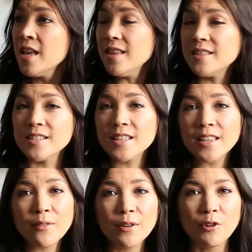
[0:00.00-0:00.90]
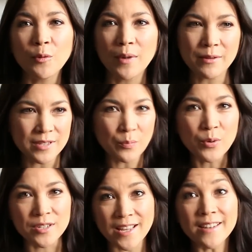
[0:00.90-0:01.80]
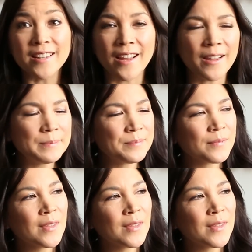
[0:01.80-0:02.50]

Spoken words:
this is the living room, and I was like presenting.